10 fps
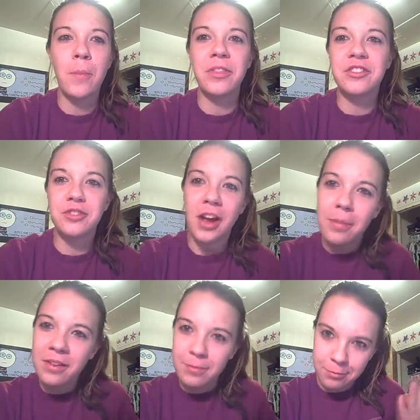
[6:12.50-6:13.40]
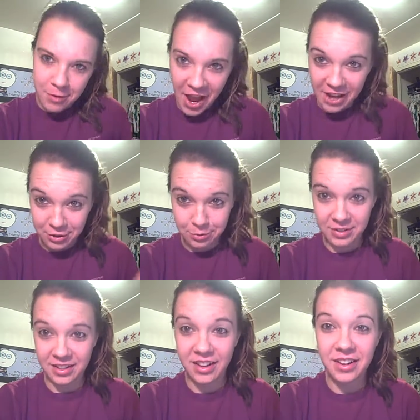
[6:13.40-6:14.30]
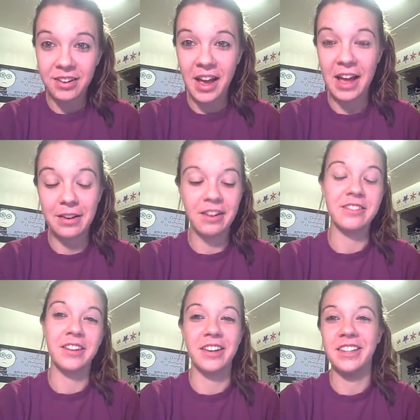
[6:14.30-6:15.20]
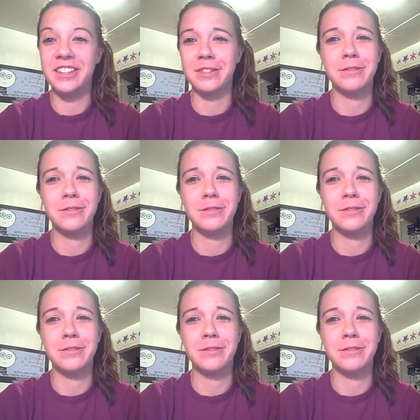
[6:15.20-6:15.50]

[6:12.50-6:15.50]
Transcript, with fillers: but the tribe that Hatch was on had an alliance,